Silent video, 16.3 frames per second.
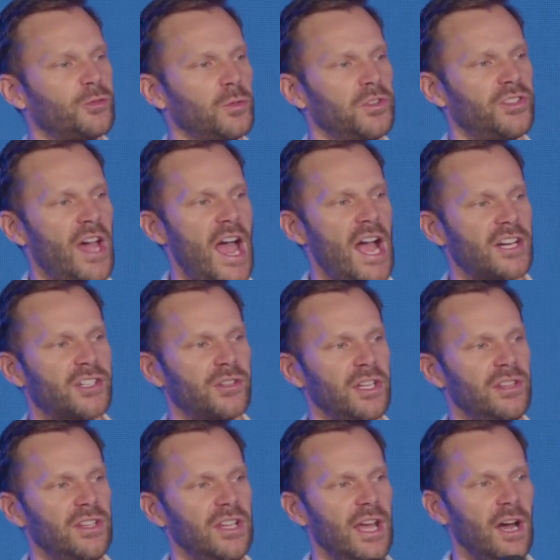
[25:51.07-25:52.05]
was
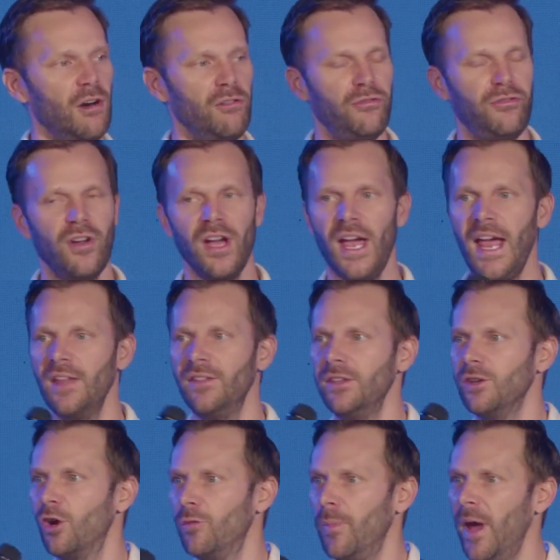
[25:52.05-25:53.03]
actually the Alpha and
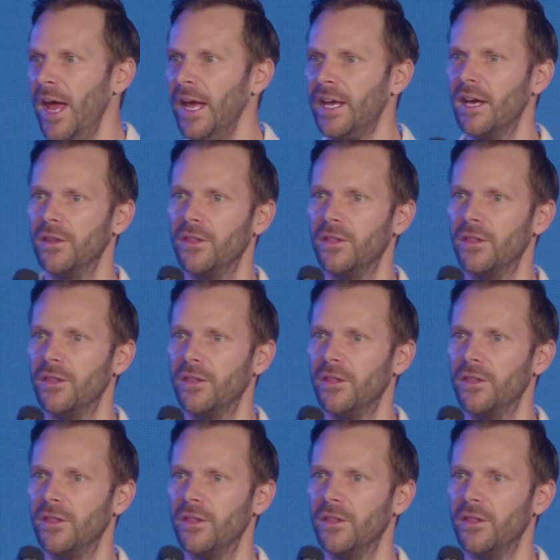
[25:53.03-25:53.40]
the Omega,